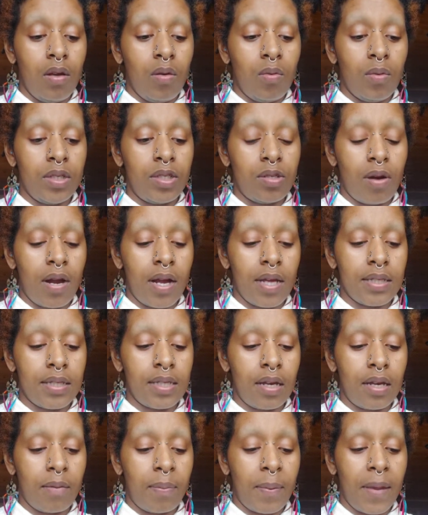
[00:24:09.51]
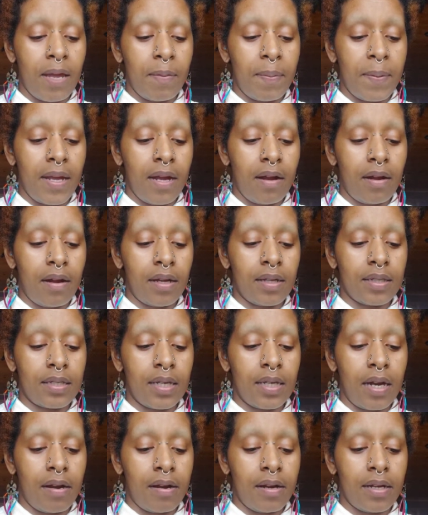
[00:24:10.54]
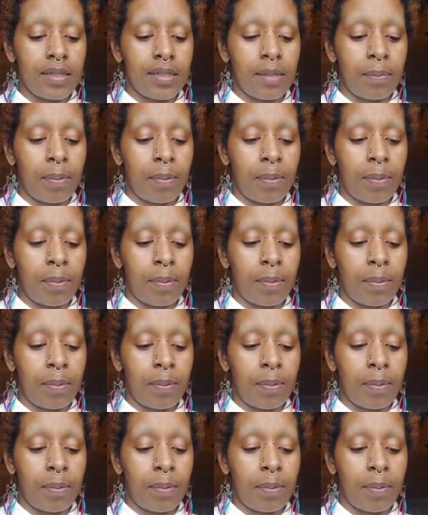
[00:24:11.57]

We try and set up apiaries in areas